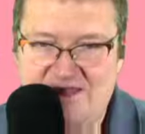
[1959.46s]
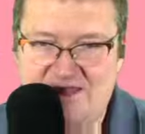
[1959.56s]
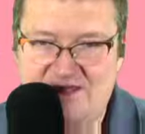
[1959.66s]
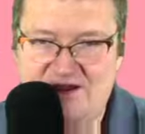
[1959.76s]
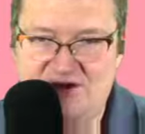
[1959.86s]

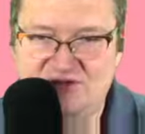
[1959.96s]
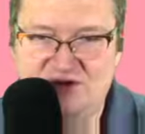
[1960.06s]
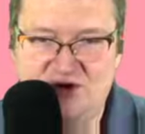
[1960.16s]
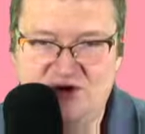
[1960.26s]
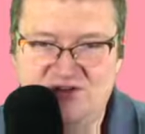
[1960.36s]
I also
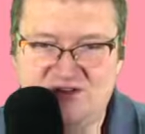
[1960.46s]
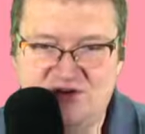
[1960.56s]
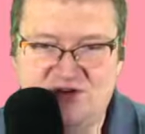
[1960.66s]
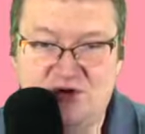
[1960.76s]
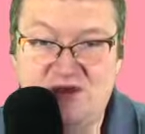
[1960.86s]
noticed
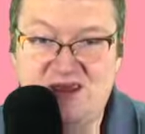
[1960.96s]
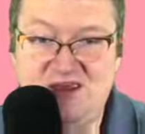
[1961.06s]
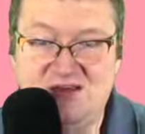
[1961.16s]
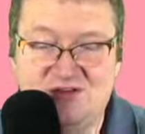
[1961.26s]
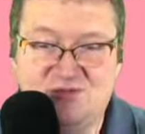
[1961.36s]
there's no
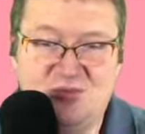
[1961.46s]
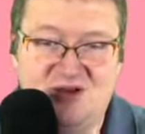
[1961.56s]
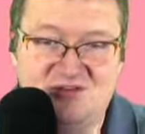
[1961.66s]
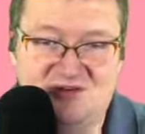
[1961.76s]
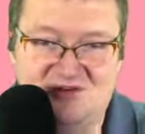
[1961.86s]
E in this
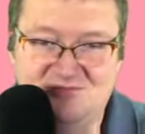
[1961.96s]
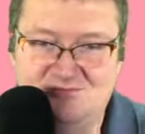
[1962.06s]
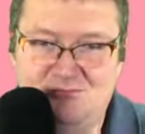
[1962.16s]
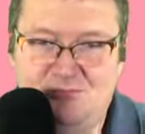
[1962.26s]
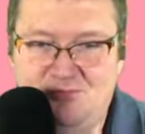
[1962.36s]
puzzle.
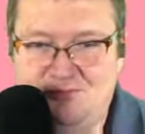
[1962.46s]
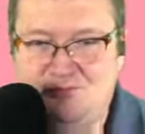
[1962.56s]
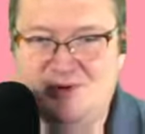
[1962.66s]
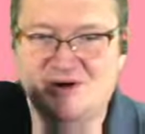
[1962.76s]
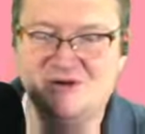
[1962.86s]

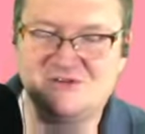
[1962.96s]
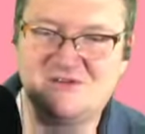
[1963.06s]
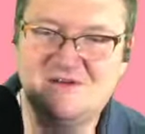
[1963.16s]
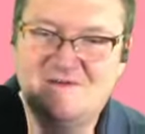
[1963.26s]
Buggers.